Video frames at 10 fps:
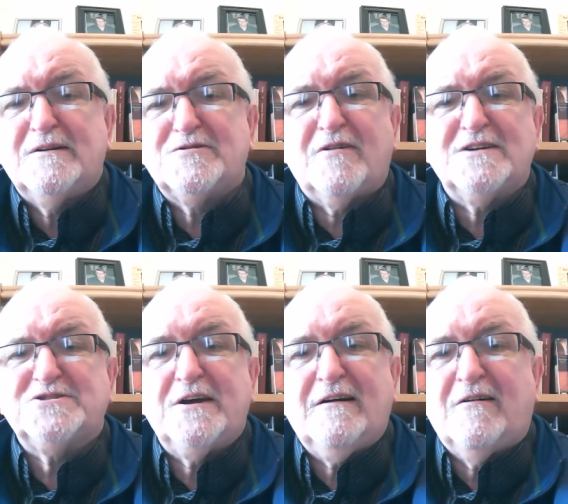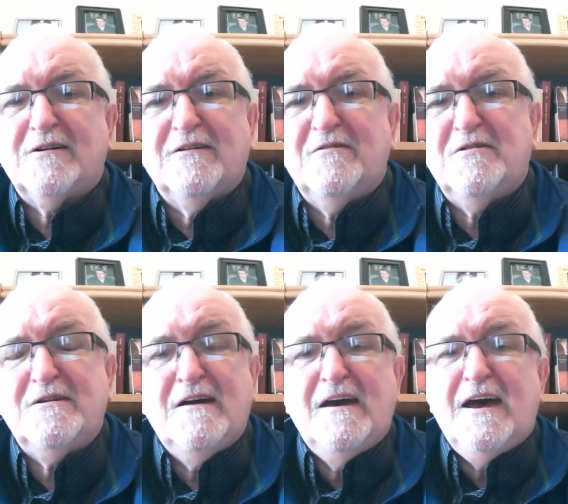trusting our
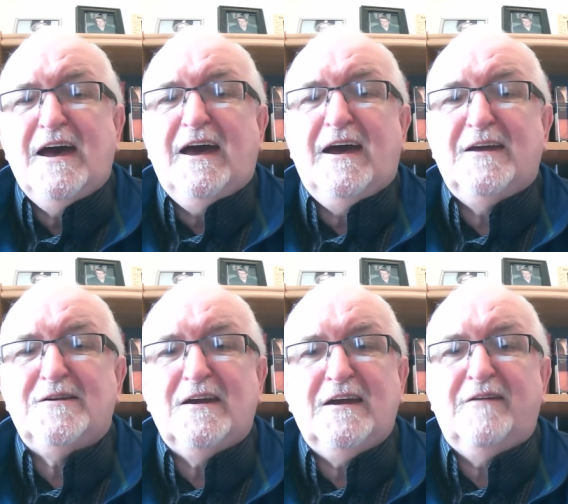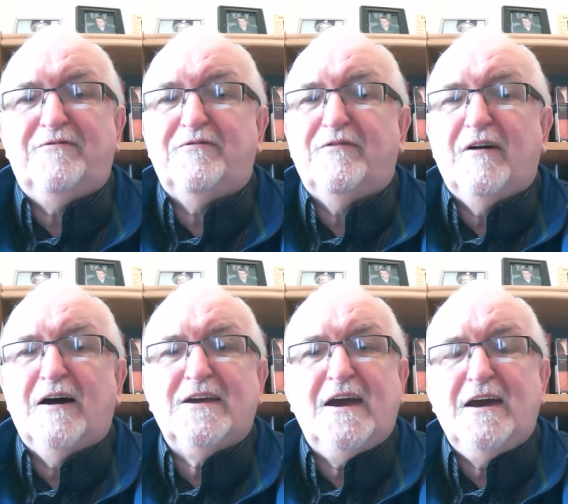Lord. And if,
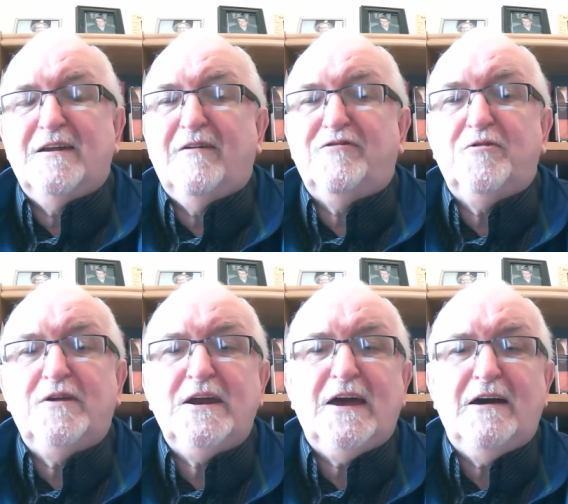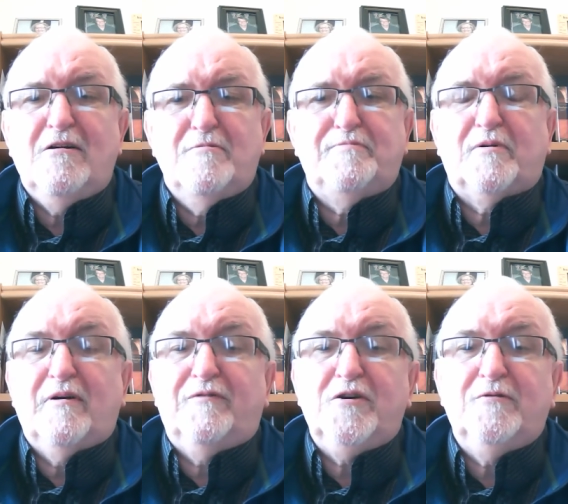again, if you need help or
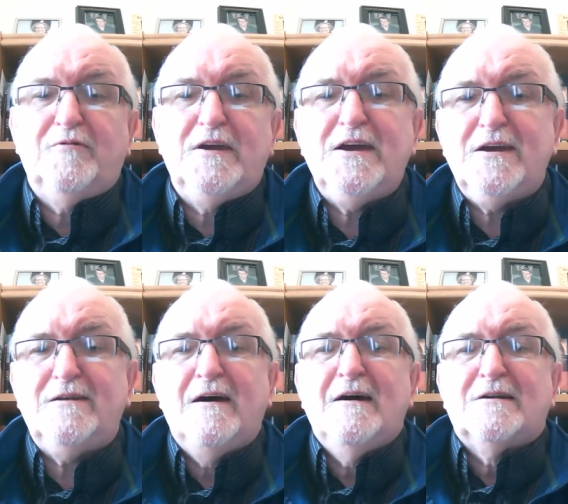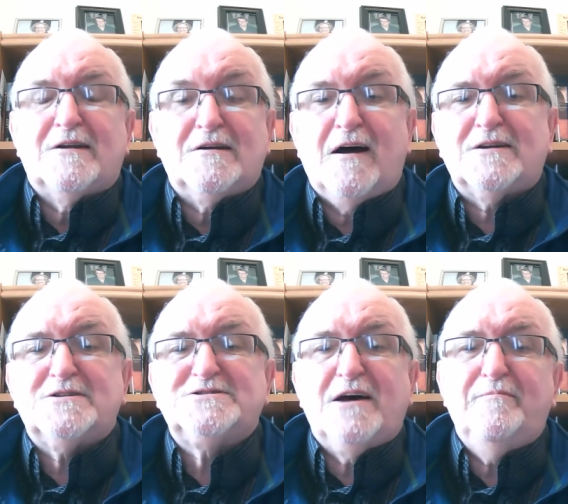if you need to talk
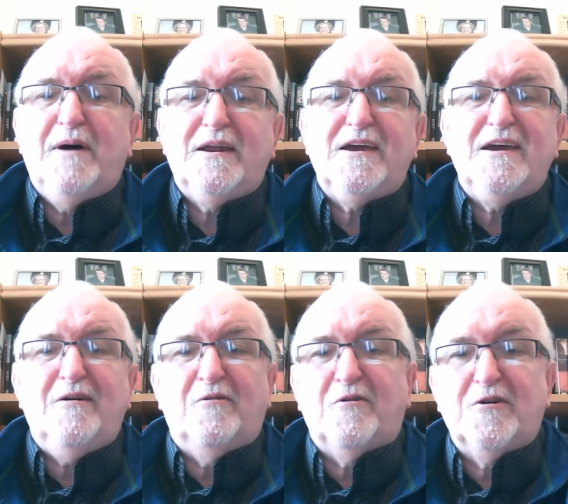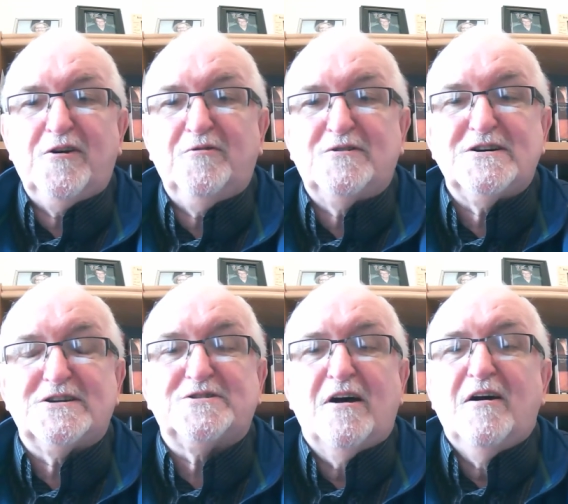to somebody or you
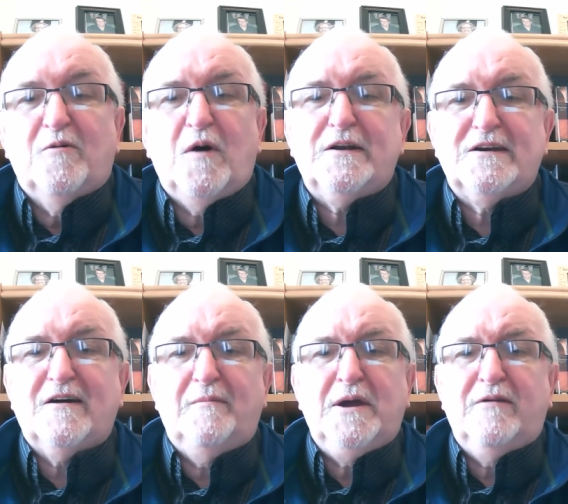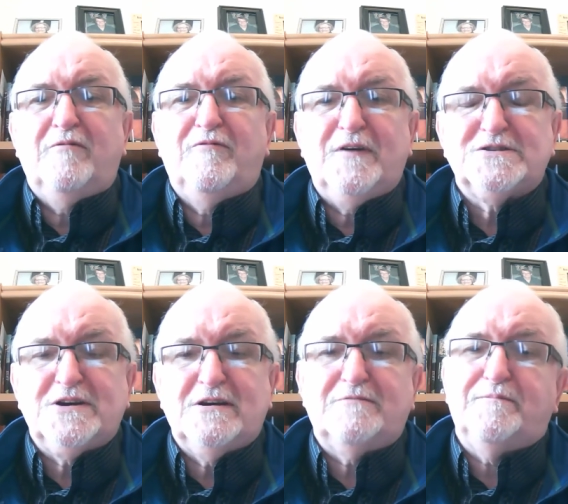just want to come in and
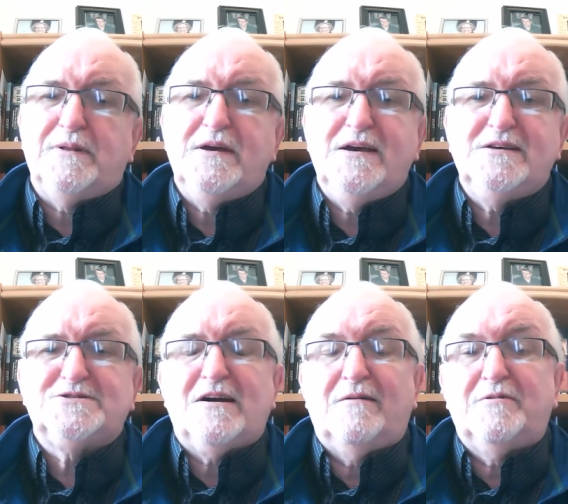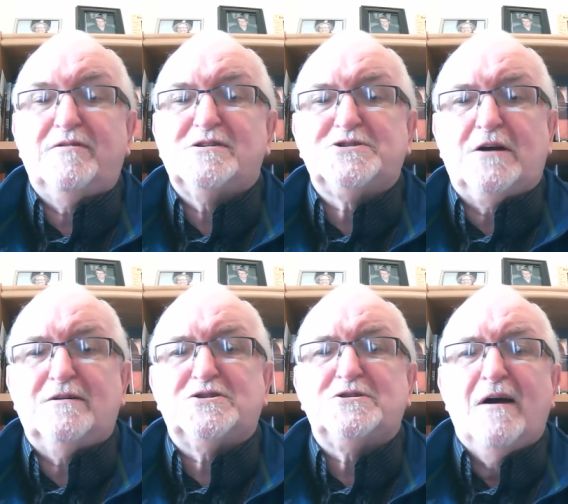visit, please come to the
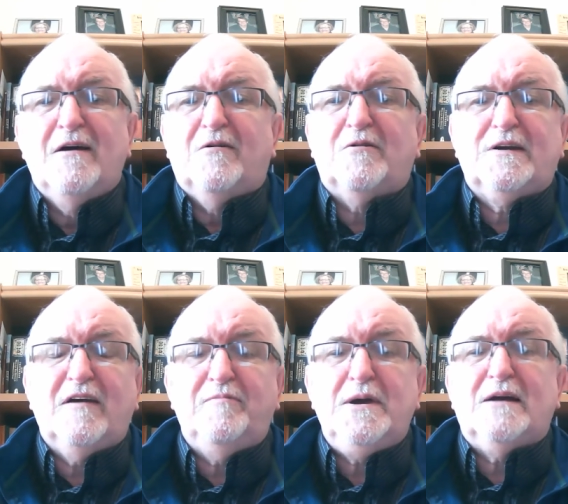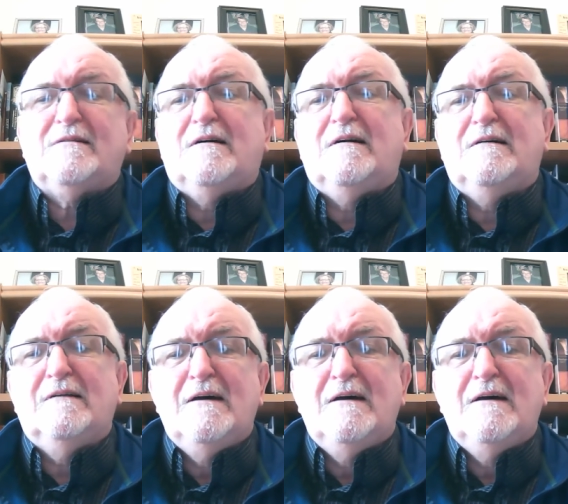church or give me a call